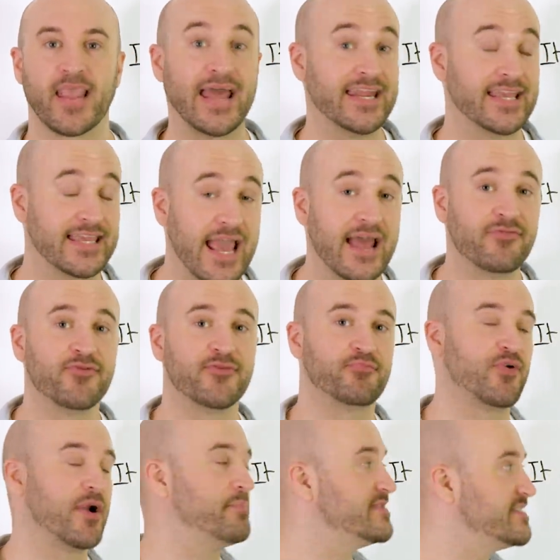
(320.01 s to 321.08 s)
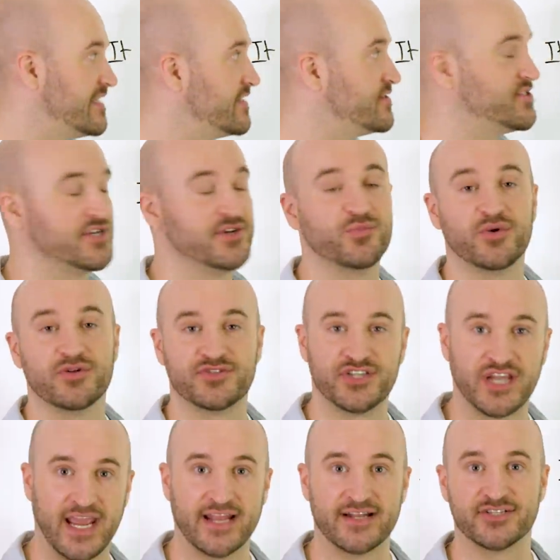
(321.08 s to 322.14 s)
And again, the preposition will
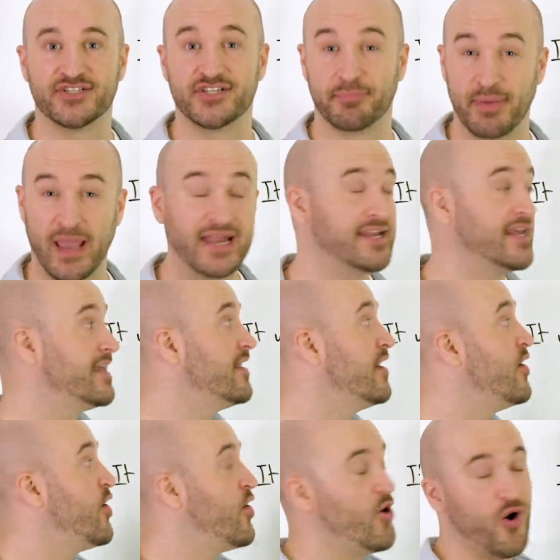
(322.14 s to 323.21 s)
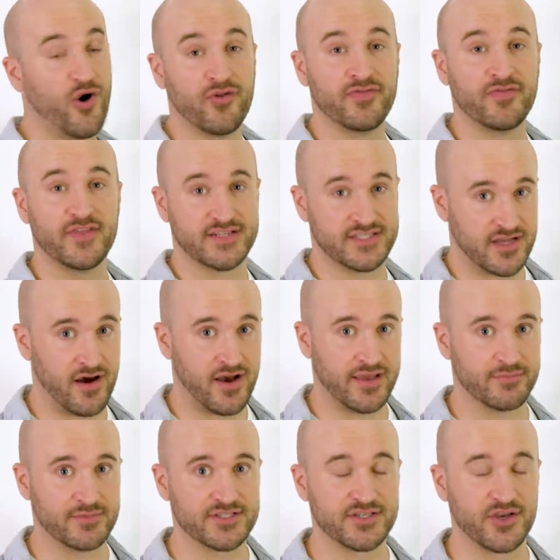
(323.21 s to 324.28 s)
change depending on the
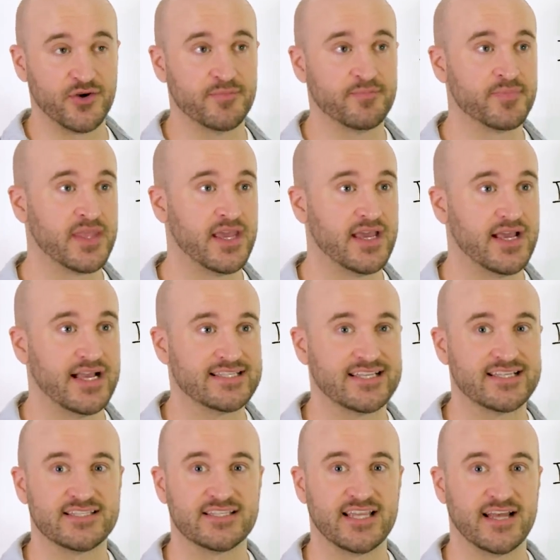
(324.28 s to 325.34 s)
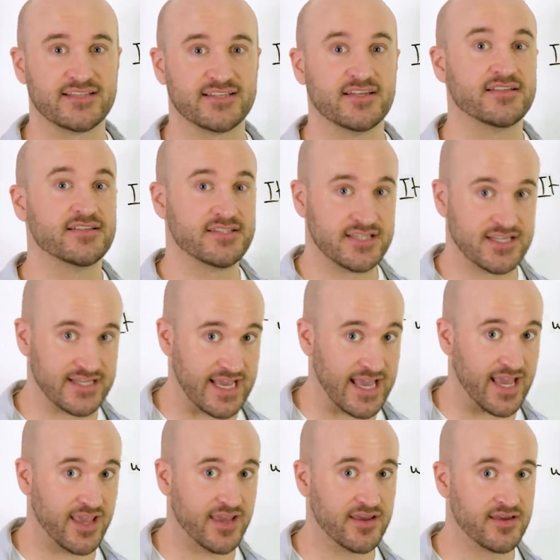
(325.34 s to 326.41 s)
time. So, is it set
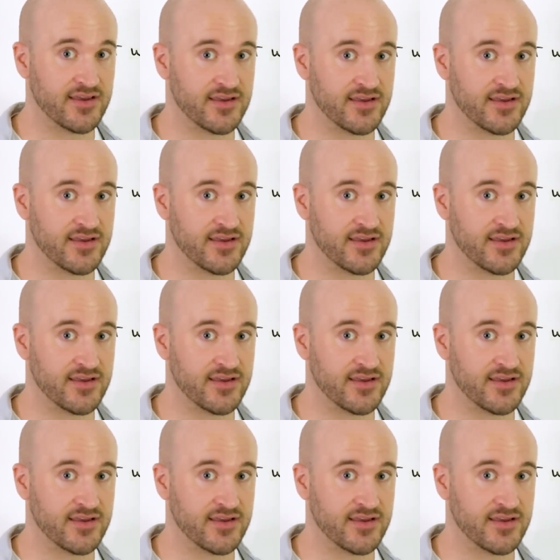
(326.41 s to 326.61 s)
today?